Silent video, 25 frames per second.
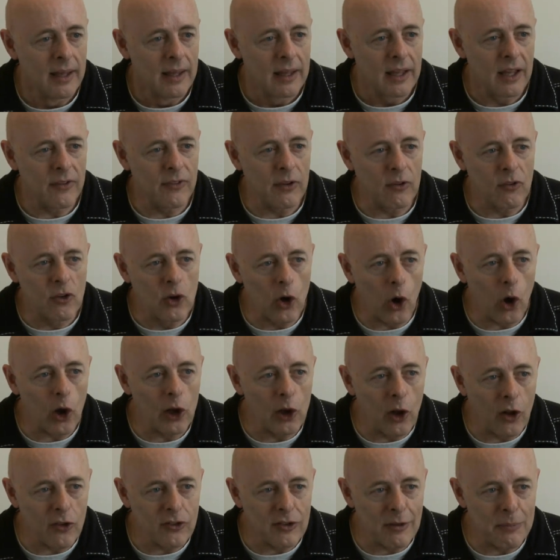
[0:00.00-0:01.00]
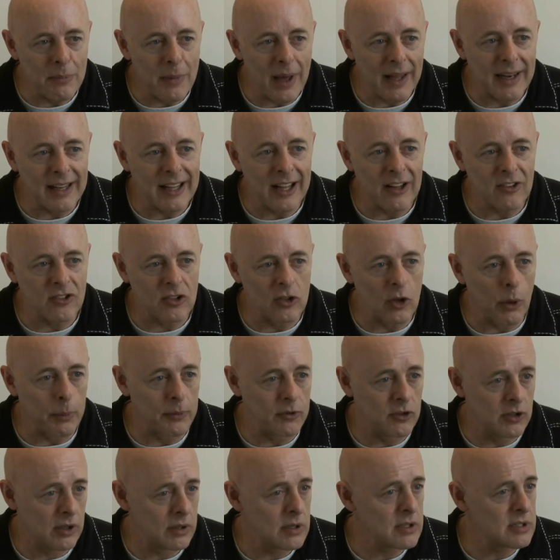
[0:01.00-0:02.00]
If you've got lots of money, it's an
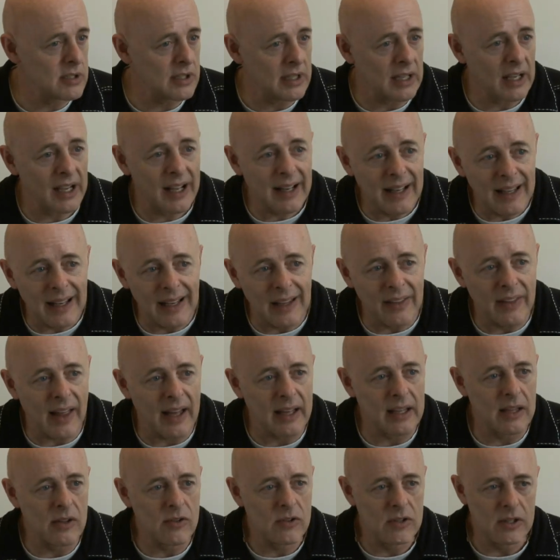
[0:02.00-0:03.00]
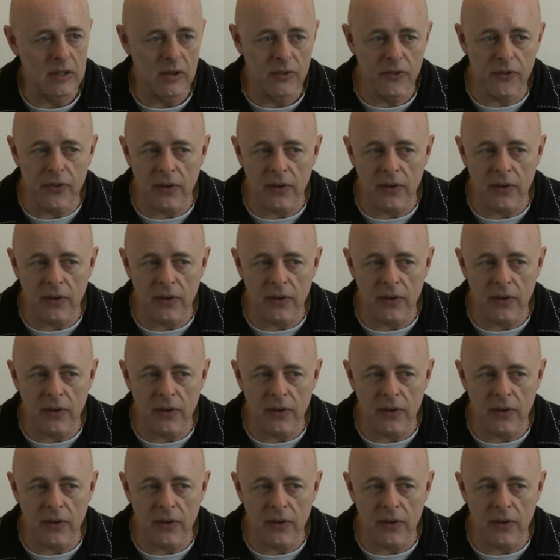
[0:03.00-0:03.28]
opportunity, and clearly that gives you